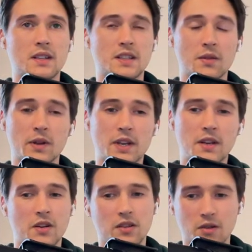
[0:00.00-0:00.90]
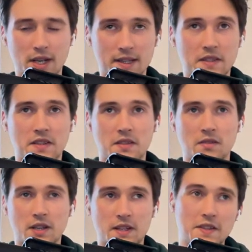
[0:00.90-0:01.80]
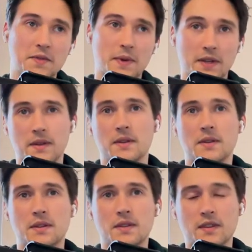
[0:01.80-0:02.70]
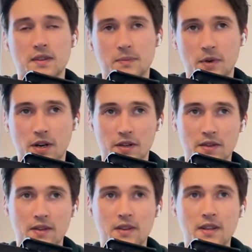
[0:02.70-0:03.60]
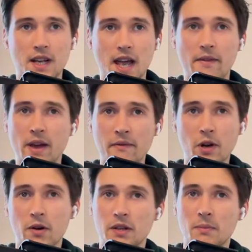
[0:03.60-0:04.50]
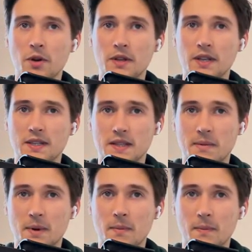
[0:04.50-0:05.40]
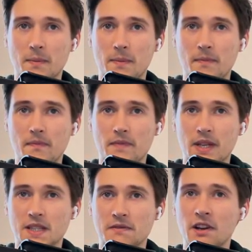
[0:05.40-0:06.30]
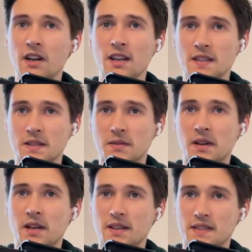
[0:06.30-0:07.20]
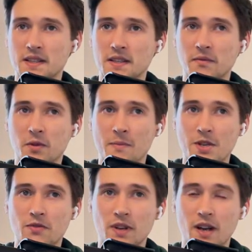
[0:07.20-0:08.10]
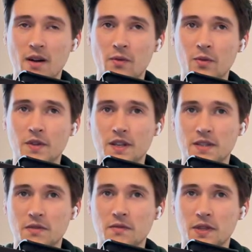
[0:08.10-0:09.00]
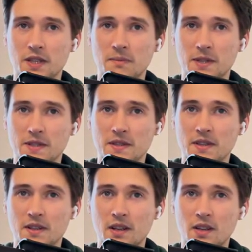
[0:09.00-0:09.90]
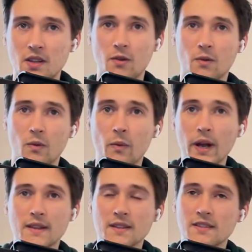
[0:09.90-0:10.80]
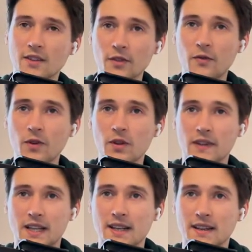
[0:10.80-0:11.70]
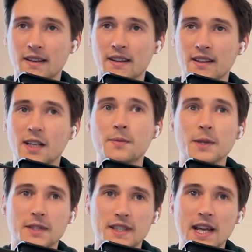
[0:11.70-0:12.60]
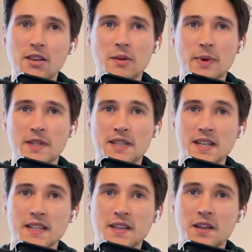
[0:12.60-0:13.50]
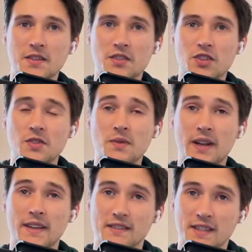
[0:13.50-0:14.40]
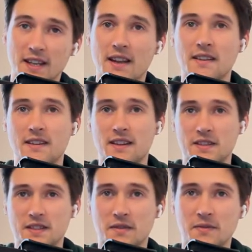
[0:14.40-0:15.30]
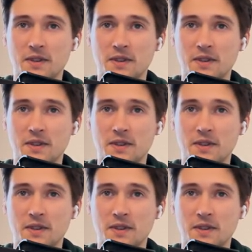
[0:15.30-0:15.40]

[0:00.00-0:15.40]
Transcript: So here, look at this, look at this one part. Have you ever heard about SEMA? It's fairly esoteric system for measuring how good a software team is. No, wait, don't follow that link. It will take you about 6 years just to understand that stuff.